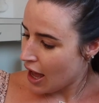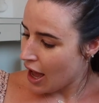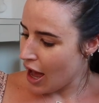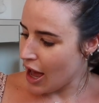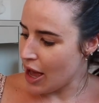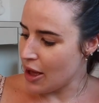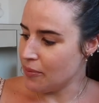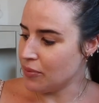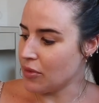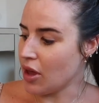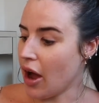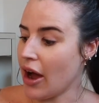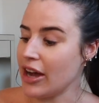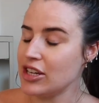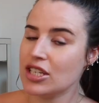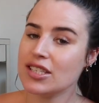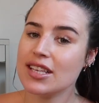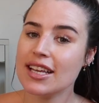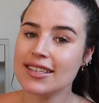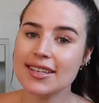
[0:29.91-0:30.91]
I
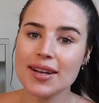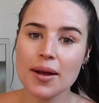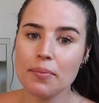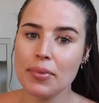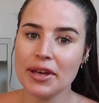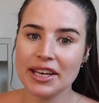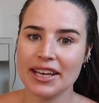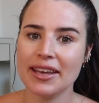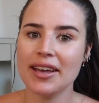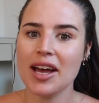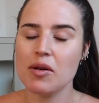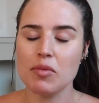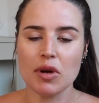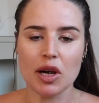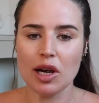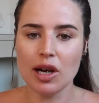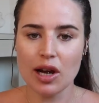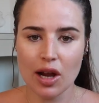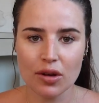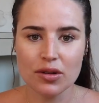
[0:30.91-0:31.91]
just ended up picking up
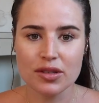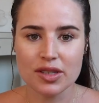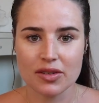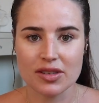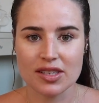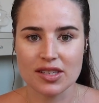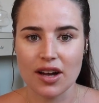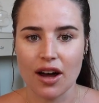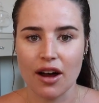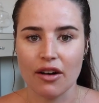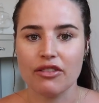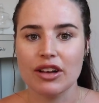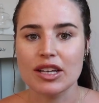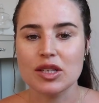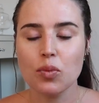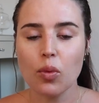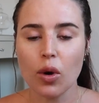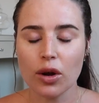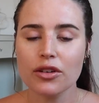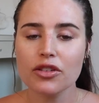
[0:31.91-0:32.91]
loads of stuff.
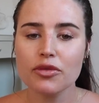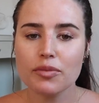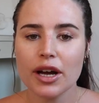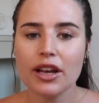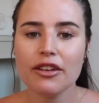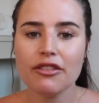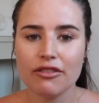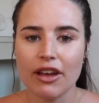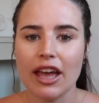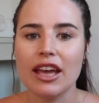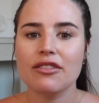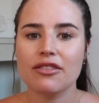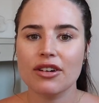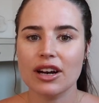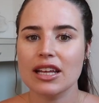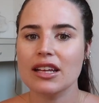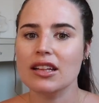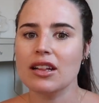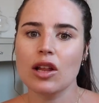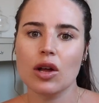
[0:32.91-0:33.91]
It's one of my
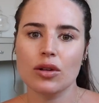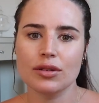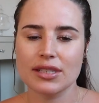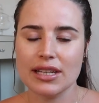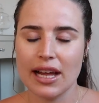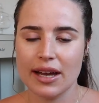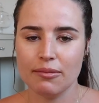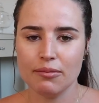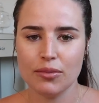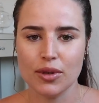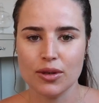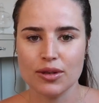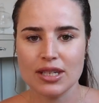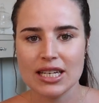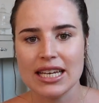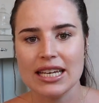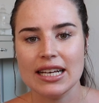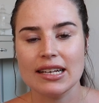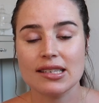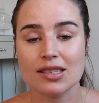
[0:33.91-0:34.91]
favorite little online
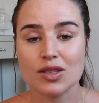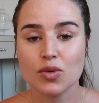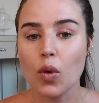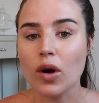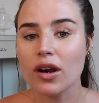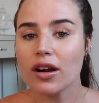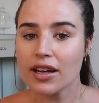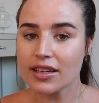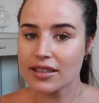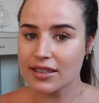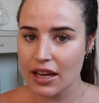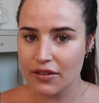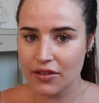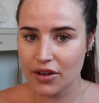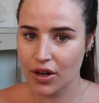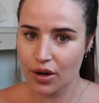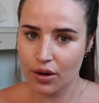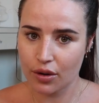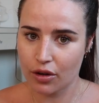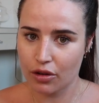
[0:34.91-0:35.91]
boutiques. It's one I'd never
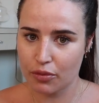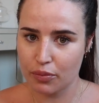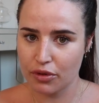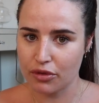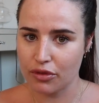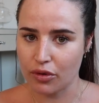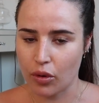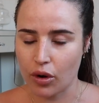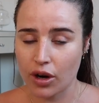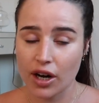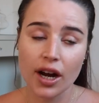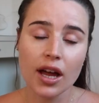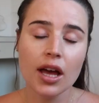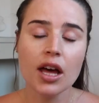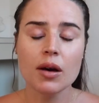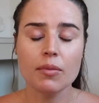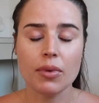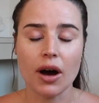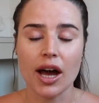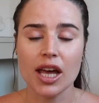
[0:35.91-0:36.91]
heard of before,
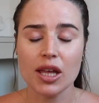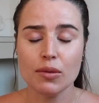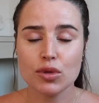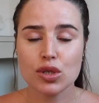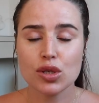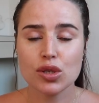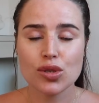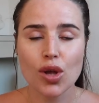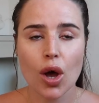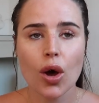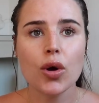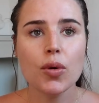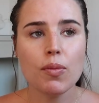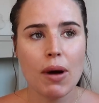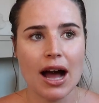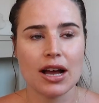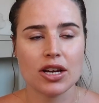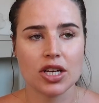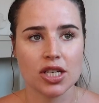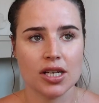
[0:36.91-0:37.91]
but I am so
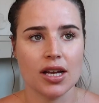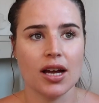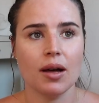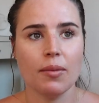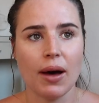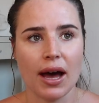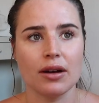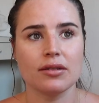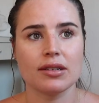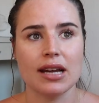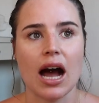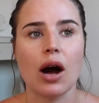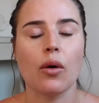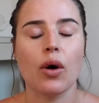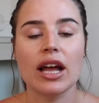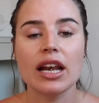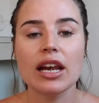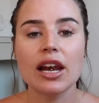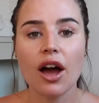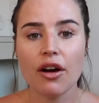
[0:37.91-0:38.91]
passionate about now.
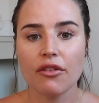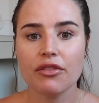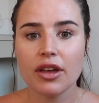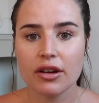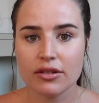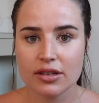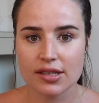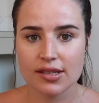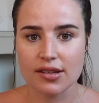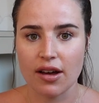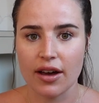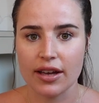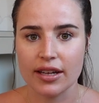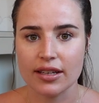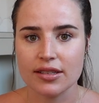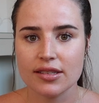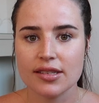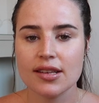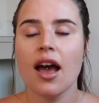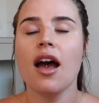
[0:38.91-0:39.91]
I love their
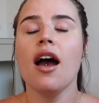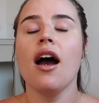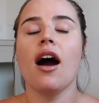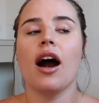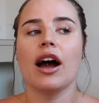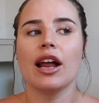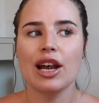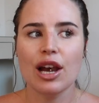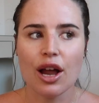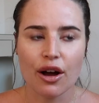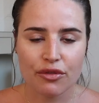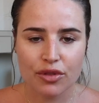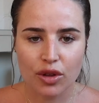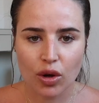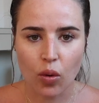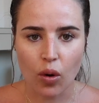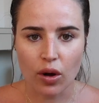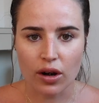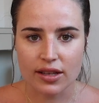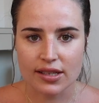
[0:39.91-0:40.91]
designs, I love the
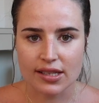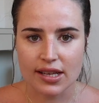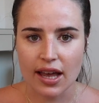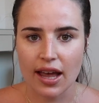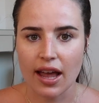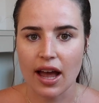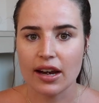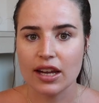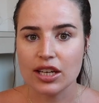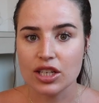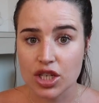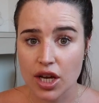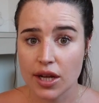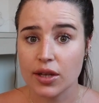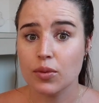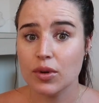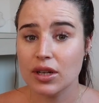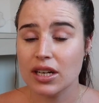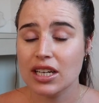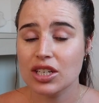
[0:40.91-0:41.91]
quality, and I
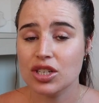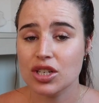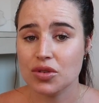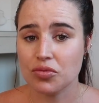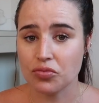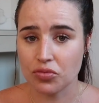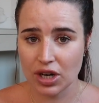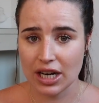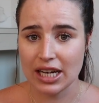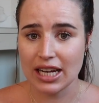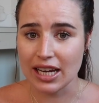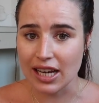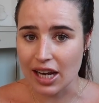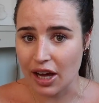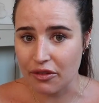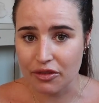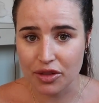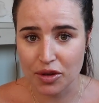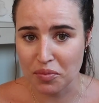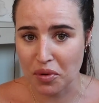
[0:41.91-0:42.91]
genuinely just really
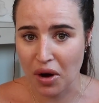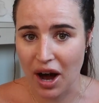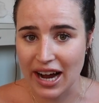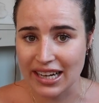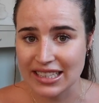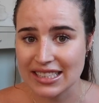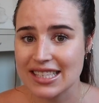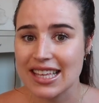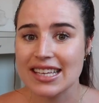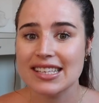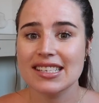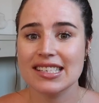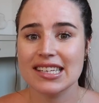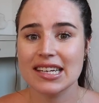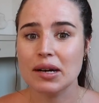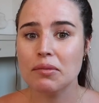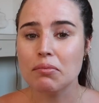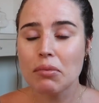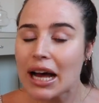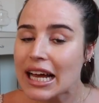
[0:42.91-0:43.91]
love the brand. And this is a
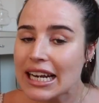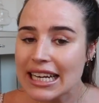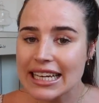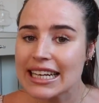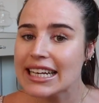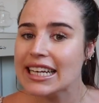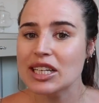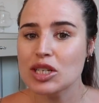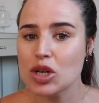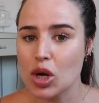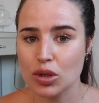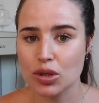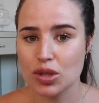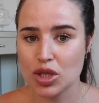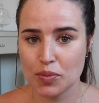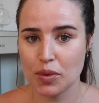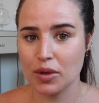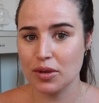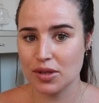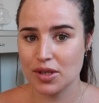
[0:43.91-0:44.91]
completely
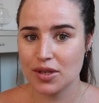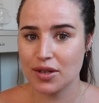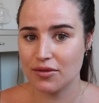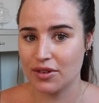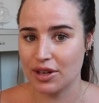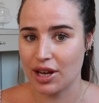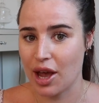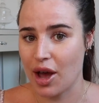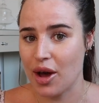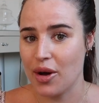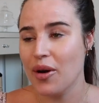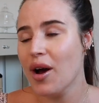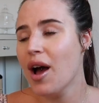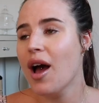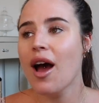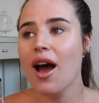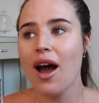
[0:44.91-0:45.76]
non-sponsored video.